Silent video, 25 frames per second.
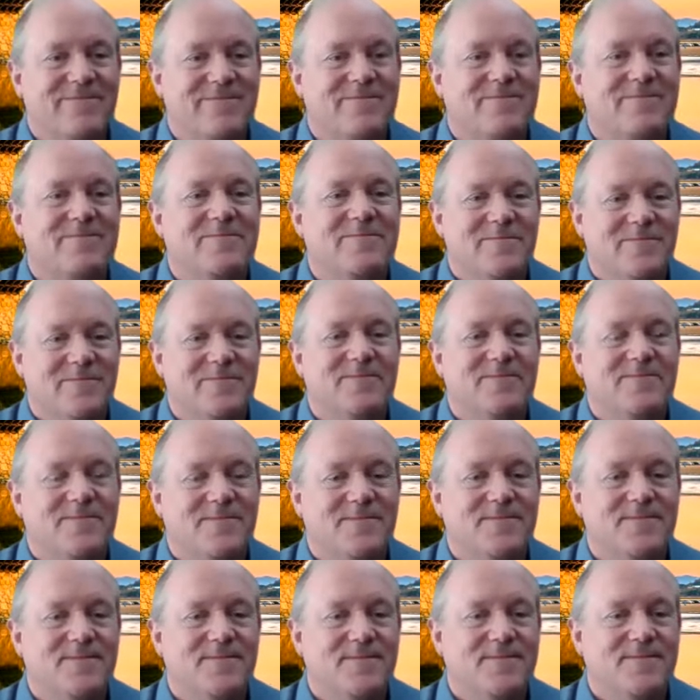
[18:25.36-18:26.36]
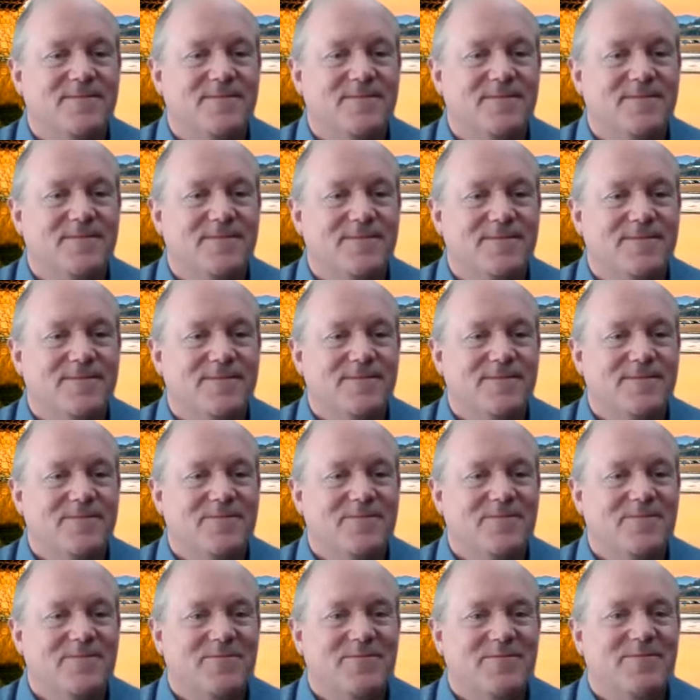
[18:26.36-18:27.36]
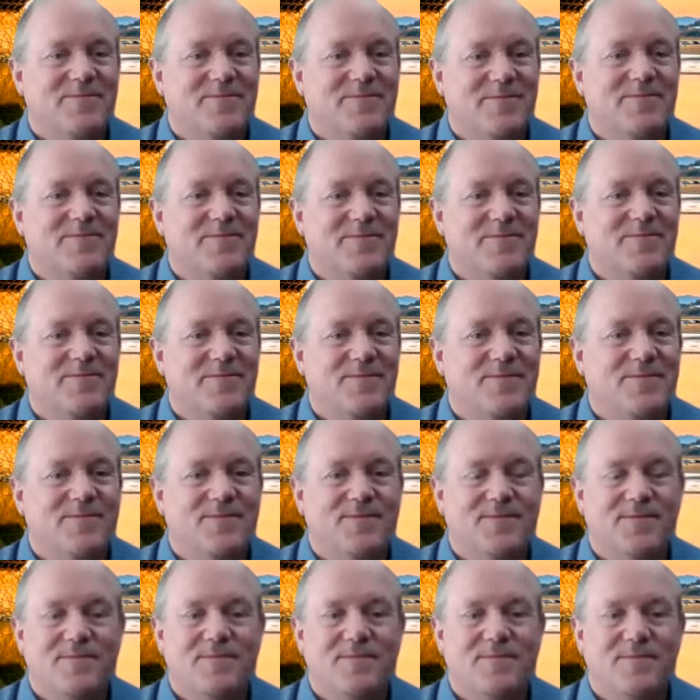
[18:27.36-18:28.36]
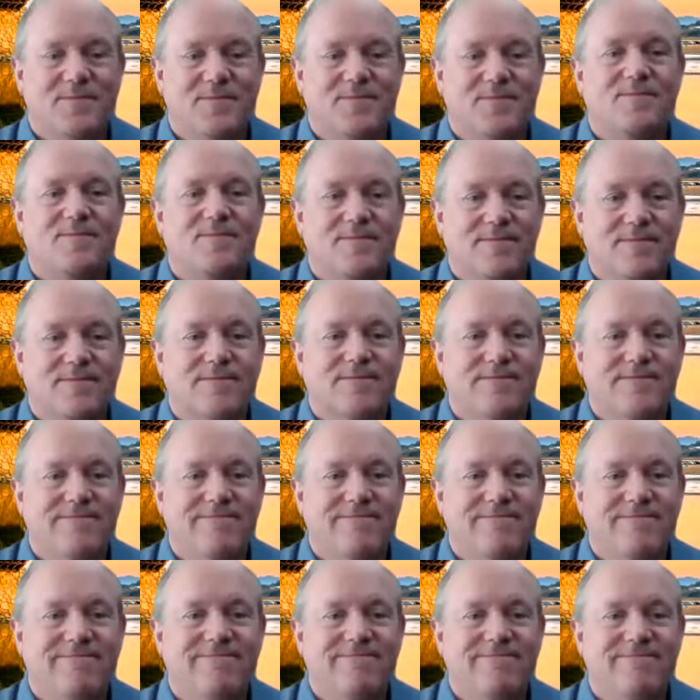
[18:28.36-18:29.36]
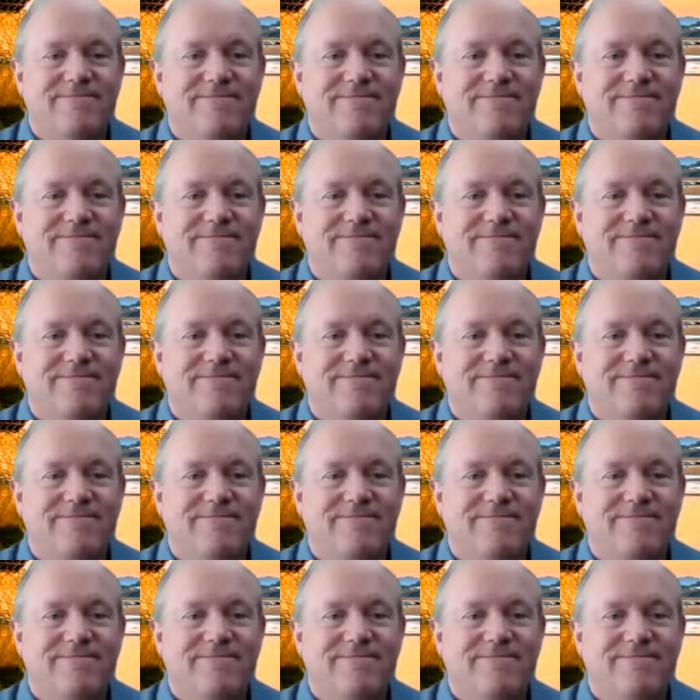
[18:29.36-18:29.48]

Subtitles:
The person shown says nothing.